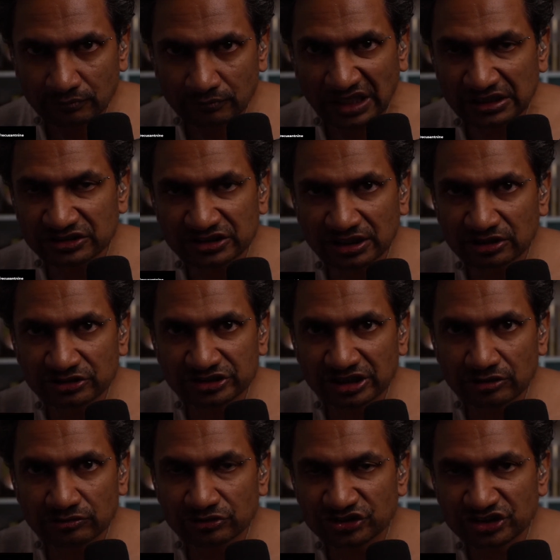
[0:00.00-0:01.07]
I challenge
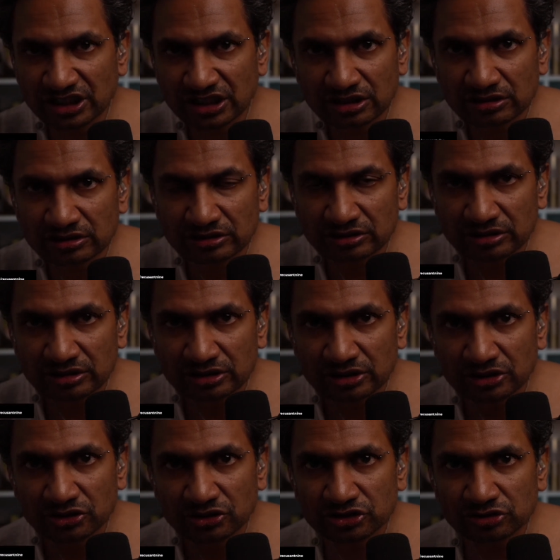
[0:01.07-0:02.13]
Arood Shah
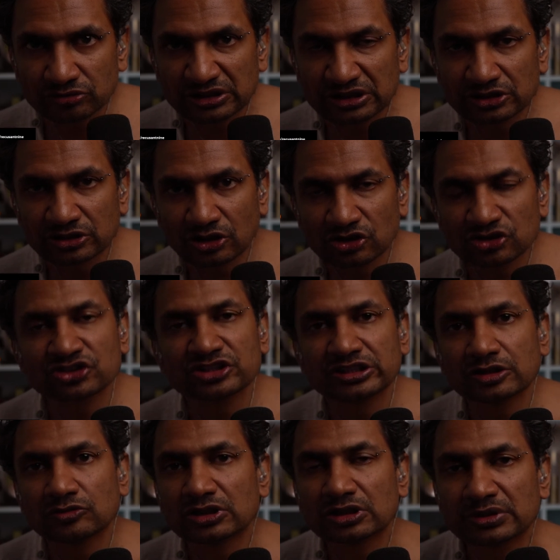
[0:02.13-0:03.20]
to endorse Neil
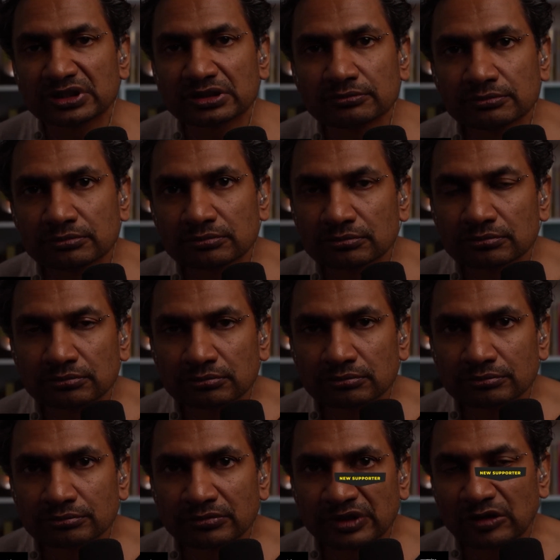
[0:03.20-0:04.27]
Wilby
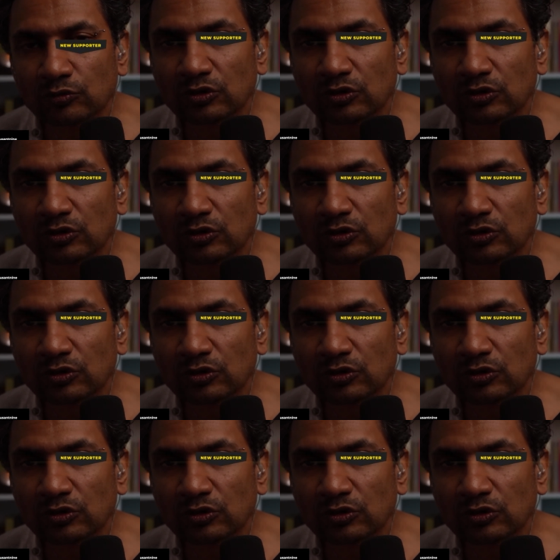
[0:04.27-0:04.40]
and what